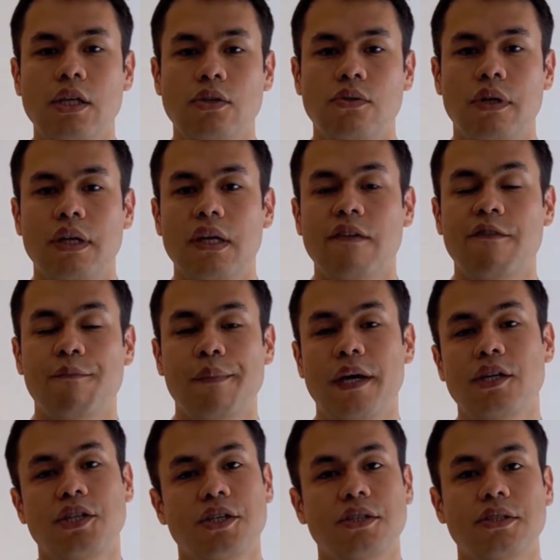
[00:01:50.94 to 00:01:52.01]
injury if
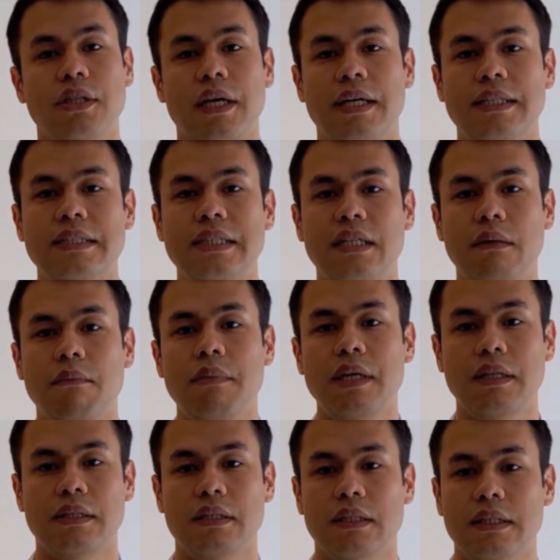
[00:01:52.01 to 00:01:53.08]
patients didn't
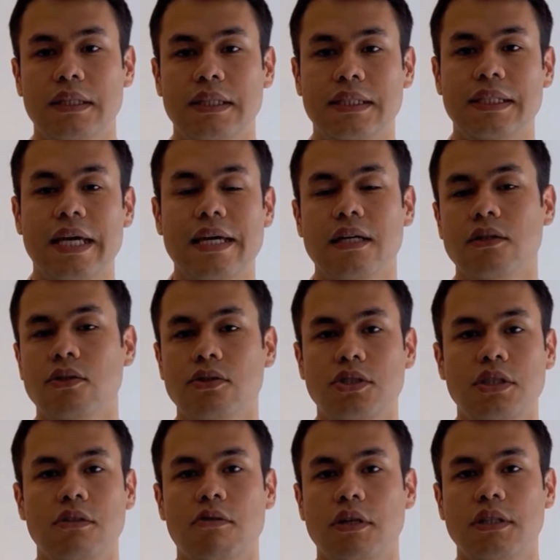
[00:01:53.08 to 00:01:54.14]
meet the
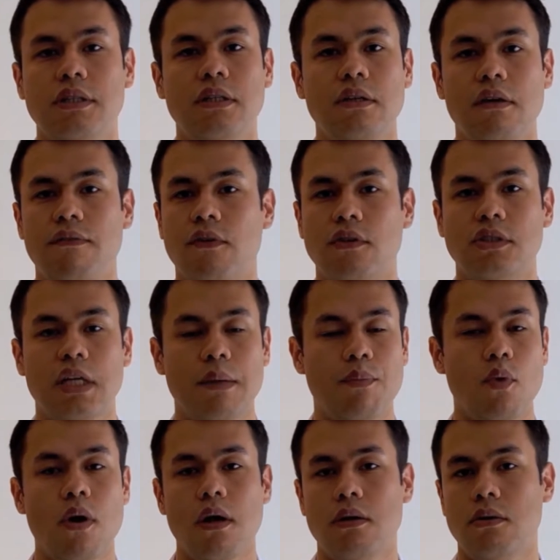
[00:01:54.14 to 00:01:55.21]
diagnostic criteria for type
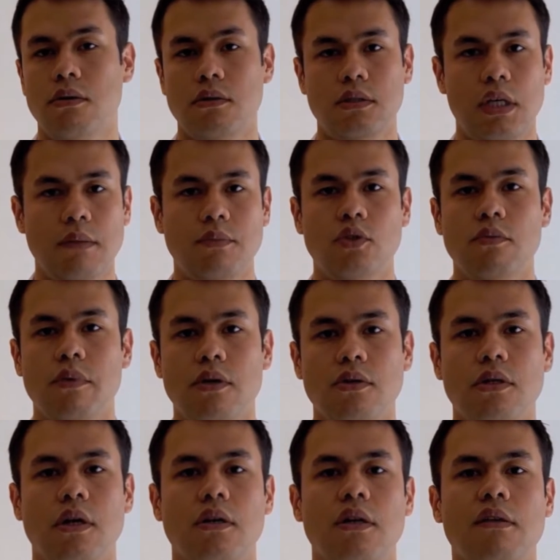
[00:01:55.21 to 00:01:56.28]
1 or type 2
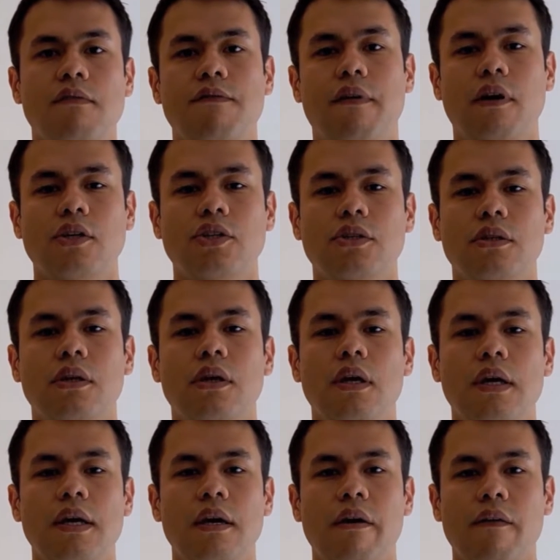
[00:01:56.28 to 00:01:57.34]
myocardial infarction.
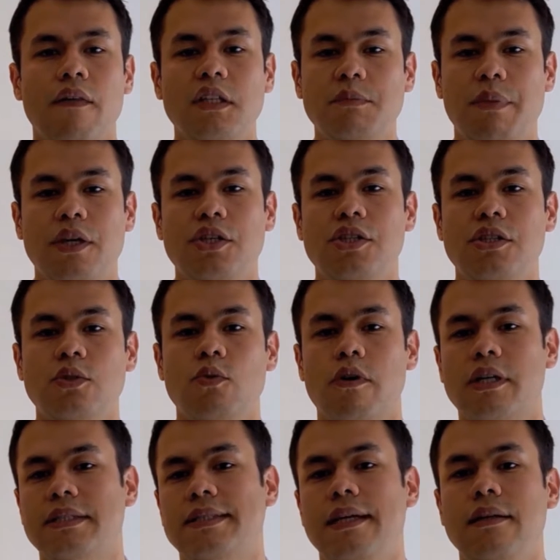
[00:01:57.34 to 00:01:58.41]
These patients
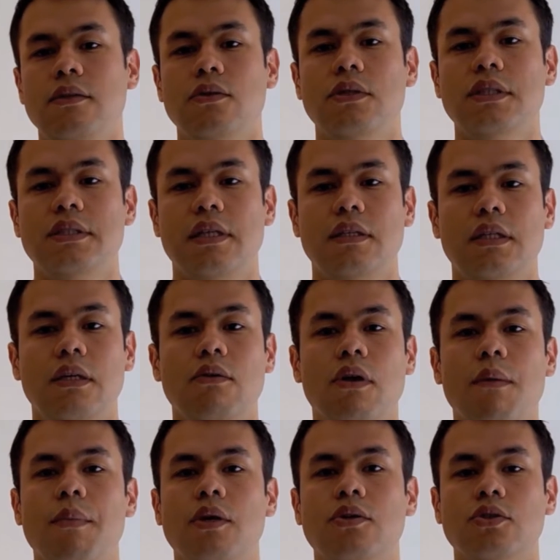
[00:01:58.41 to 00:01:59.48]
were assigned to this
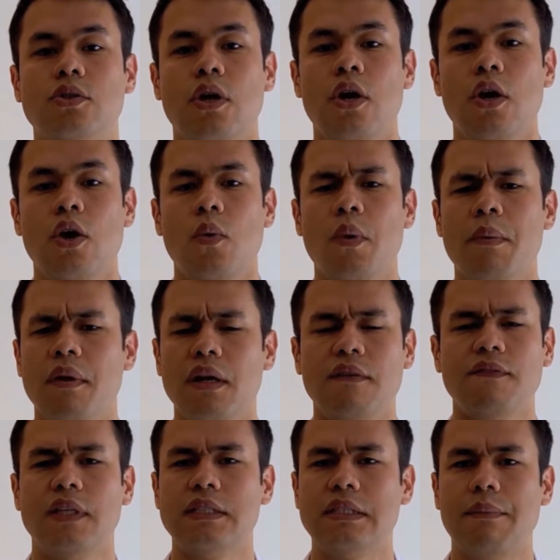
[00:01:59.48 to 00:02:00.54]
category because we
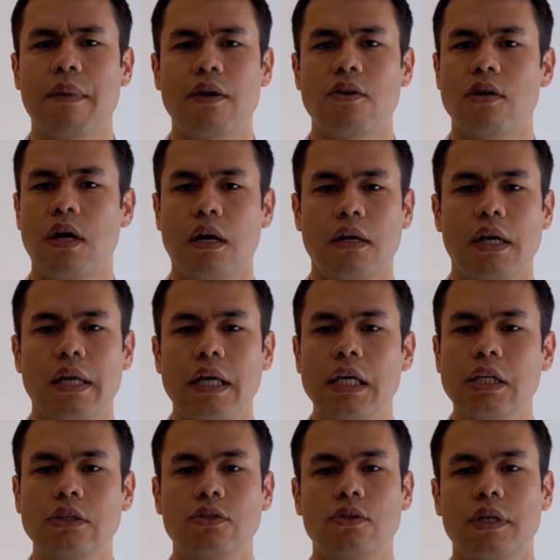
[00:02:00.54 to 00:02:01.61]
believe that the myocardial
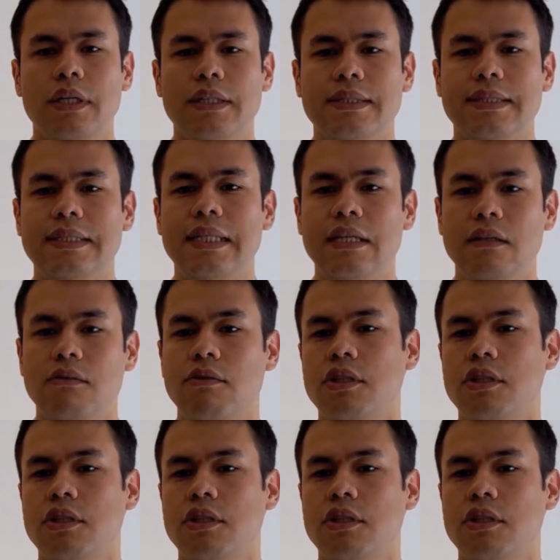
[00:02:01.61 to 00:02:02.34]
injury didn't